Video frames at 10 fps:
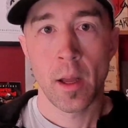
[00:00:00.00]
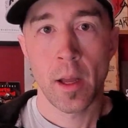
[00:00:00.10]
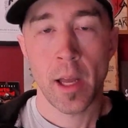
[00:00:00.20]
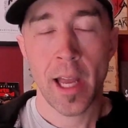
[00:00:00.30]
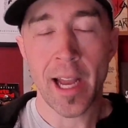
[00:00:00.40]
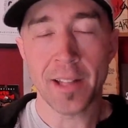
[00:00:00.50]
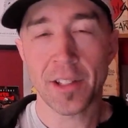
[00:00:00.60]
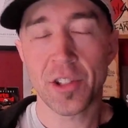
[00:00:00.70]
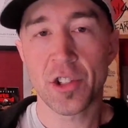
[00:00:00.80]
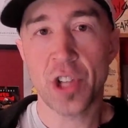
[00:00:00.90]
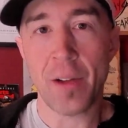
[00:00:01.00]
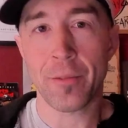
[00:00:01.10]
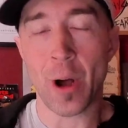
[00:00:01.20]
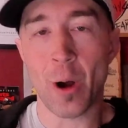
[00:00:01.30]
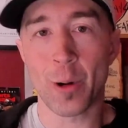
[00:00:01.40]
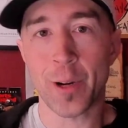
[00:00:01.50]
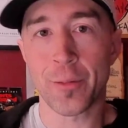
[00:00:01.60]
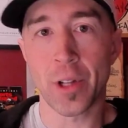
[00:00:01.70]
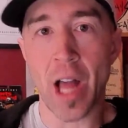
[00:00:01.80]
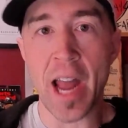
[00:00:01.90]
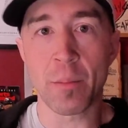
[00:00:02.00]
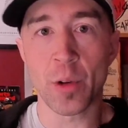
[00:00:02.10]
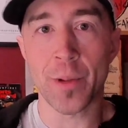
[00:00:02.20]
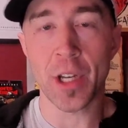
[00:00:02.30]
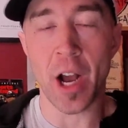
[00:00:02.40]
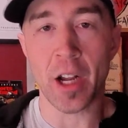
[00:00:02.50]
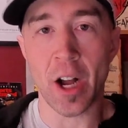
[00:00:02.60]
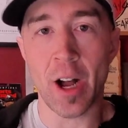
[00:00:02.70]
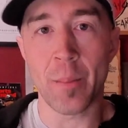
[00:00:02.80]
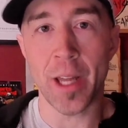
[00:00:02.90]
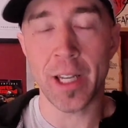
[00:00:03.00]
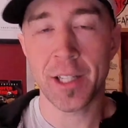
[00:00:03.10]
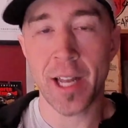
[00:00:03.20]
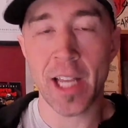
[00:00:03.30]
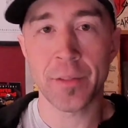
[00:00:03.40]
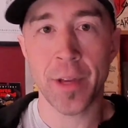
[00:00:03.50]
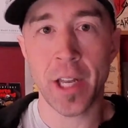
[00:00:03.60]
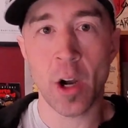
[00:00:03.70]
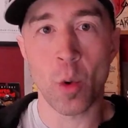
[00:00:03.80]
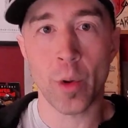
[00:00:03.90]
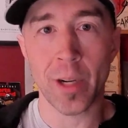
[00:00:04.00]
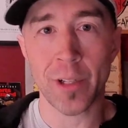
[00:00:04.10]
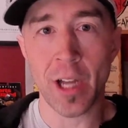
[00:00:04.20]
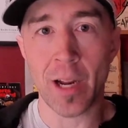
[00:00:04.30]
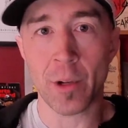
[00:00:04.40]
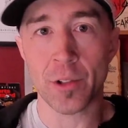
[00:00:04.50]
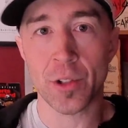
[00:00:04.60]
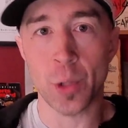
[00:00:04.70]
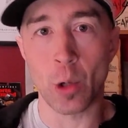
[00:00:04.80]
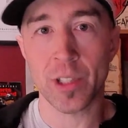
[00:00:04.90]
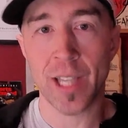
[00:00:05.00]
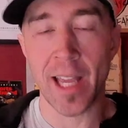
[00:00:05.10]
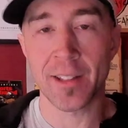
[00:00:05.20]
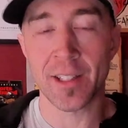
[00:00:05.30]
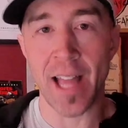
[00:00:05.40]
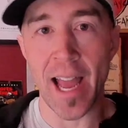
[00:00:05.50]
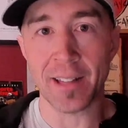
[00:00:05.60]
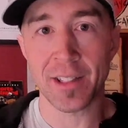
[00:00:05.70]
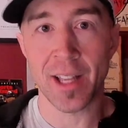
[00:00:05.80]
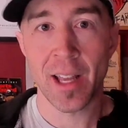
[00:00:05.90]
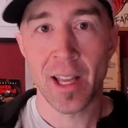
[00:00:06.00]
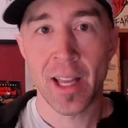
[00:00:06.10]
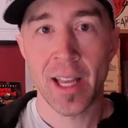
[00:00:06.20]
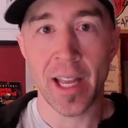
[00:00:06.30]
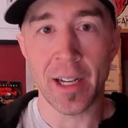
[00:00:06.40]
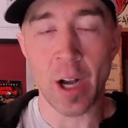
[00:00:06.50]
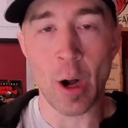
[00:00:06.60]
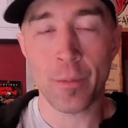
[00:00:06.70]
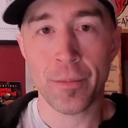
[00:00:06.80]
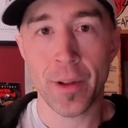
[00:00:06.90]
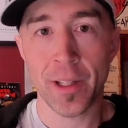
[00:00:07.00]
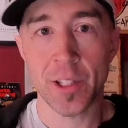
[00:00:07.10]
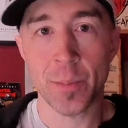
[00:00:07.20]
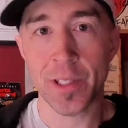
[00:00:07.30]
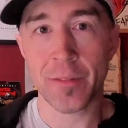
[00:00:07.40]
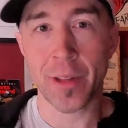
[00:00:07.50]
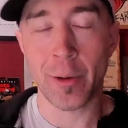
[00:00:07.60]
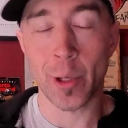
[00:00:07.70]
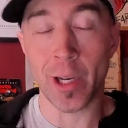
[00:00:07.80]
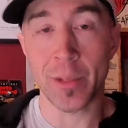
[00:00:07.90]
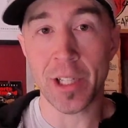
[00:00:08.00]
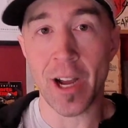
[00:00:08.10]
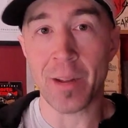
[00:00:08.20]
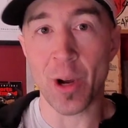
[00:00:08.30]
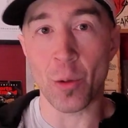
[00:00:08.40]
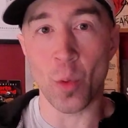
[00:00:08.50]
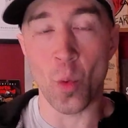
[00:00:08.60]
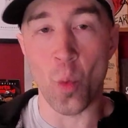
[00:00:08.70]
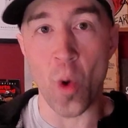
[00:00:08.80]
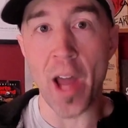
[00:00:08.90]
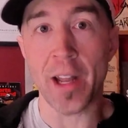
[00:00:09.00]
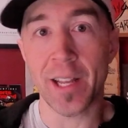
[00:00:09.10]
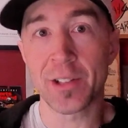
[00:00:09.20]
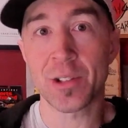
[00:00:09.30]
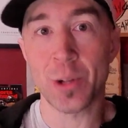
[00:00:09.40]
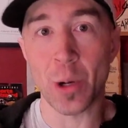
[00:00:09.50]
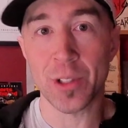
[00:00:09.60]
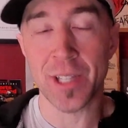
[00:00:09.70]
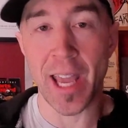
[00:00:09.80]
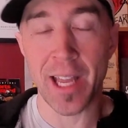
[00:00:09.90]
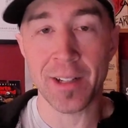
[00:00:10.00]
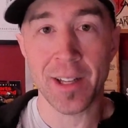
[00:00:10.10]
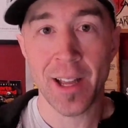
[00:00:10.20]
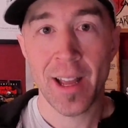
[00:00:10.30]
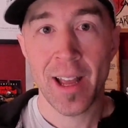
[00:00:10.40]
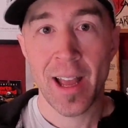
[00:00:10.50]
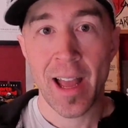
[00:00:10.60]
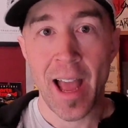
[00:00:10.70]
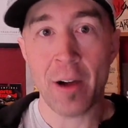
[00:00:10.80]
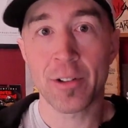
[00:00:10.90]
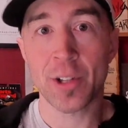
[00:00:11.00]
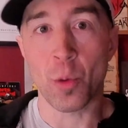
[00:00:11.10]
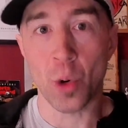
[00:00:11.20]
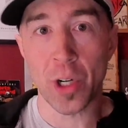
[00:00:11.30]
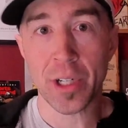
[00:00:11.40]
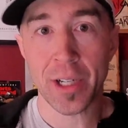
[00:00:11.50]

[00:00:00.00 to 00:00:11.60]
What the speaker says: Hey guys, this is Geoff Ulrich for linemovement.com, and in today's video, we're going to be talking about strokes gained stats in golf. And specifically, we're going to be talking about what is strokes gained, how does it work,